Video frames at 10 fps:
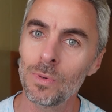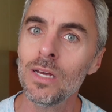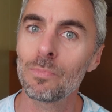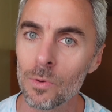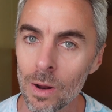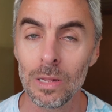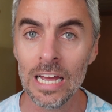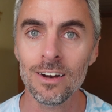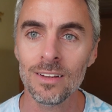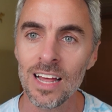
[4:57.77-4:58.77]
be a
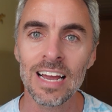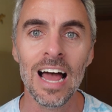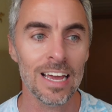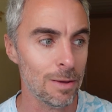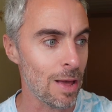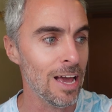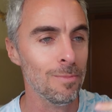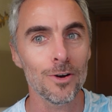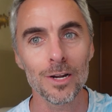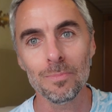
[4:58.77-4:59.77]
planner like I am. I
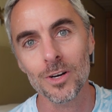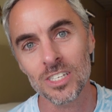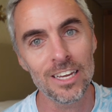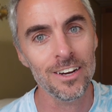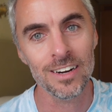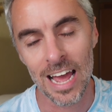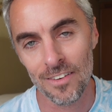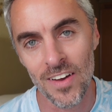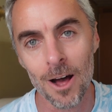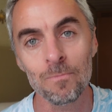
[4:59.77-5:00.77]
am already booked a year and a
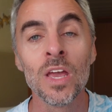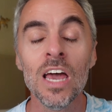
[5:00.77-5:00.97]
half out.